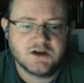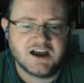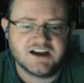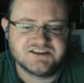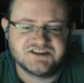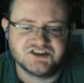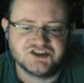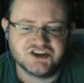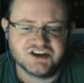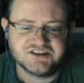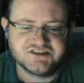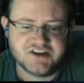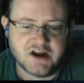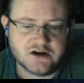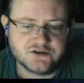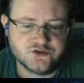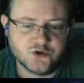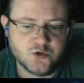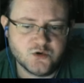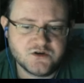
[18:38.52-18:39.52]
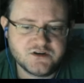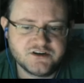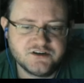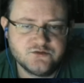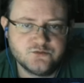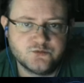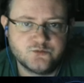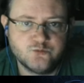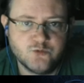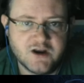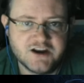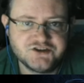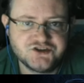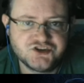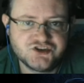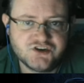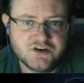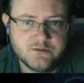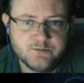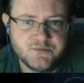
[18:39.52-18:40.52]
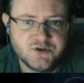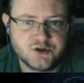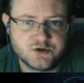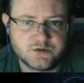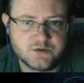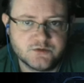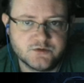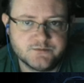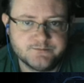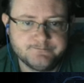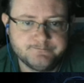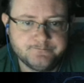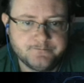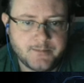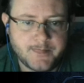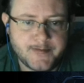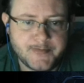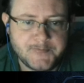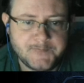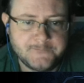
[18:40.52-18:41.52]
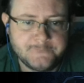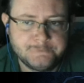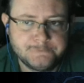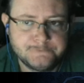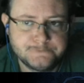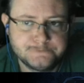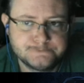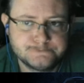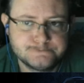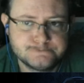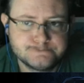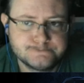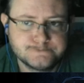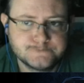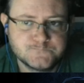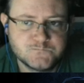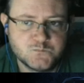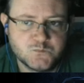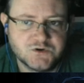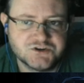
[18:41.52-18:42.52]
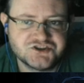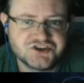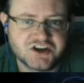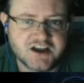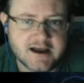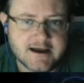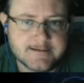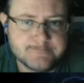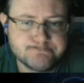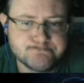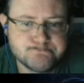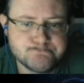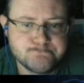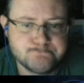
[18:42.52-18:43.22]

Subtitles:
I suggest Dr. Orchid, Wrench, Billiard Room. What you got?